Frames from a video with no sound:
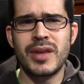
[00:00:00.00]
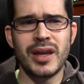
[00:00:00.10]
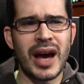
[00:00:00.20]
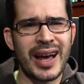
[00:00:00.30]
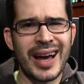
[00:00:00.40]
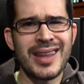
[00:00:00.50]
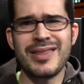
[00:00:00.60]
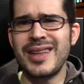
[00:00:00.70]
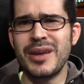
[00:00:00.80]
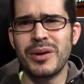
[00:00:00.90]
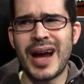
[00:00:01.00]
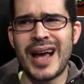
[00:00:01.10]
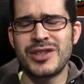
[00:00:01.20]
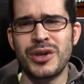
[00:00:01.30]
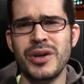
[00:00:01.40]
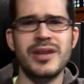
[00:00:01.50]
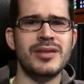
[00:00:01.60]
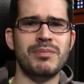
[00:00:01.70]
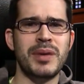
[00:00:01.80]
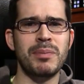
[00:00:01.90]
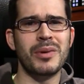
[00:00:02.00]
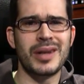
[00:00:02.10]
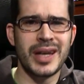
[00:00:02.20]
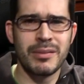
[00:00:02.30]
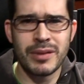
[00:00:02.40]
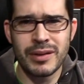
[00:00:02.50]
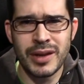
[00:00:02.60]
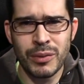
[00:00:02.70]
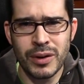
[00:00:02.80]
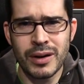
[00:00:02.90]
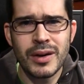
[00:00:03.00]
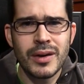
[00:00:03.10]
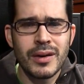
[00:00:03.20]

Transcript: They, I, didn't think they were as good as people claimed they were.